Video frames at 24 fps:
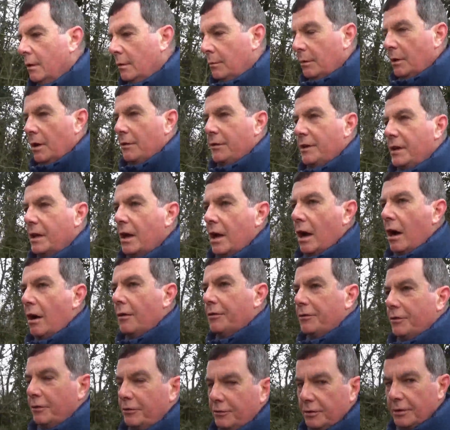but I think
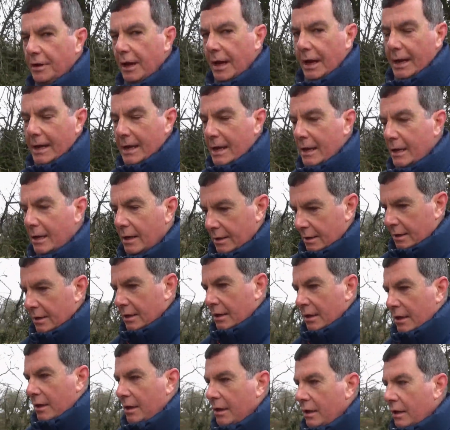after today
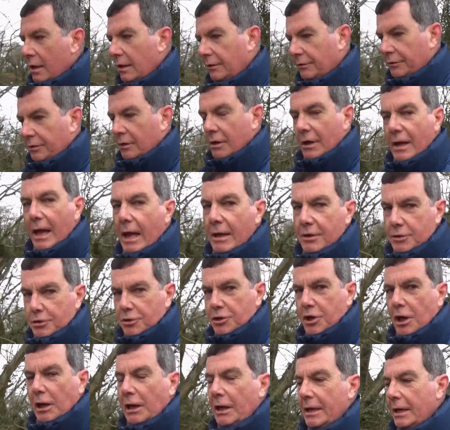it's going to get
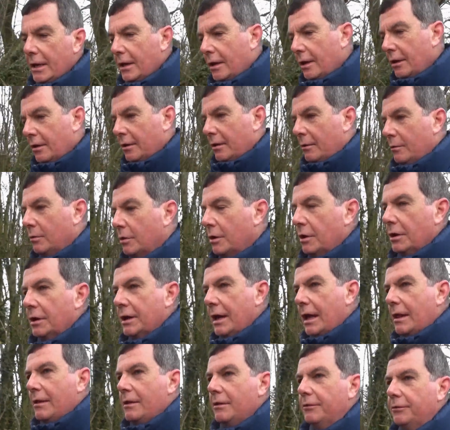chillier and we're going to
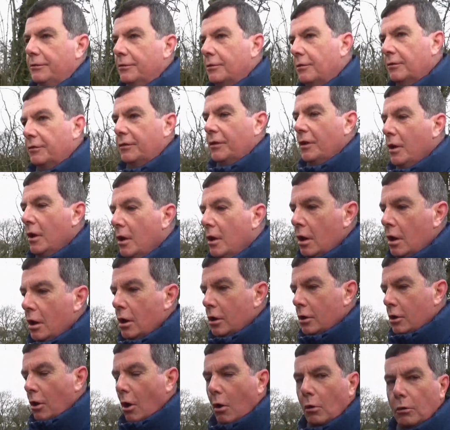get this sort of
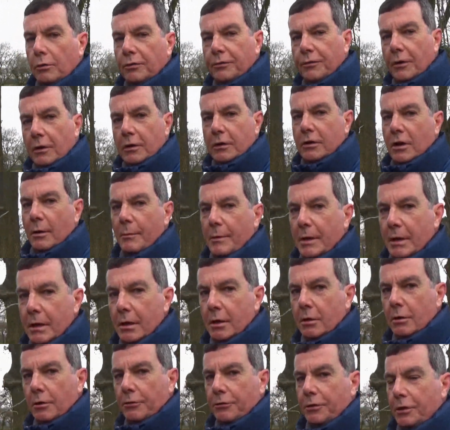cold front coming
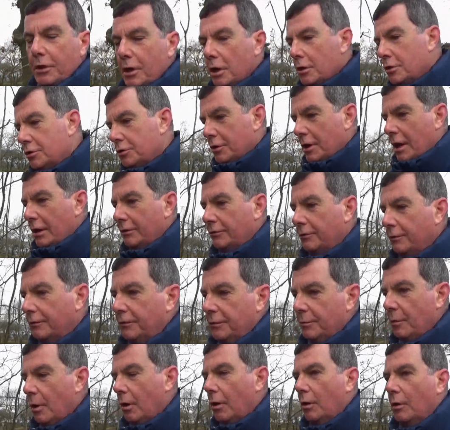across the country as of
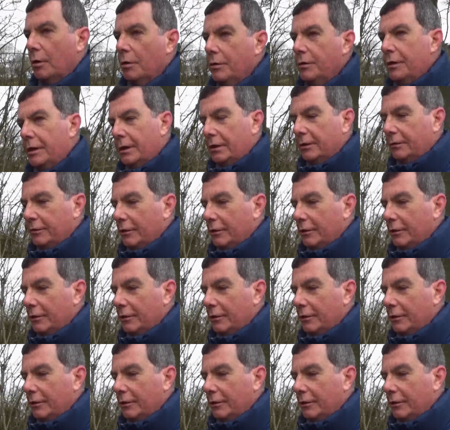tomorrow, I think.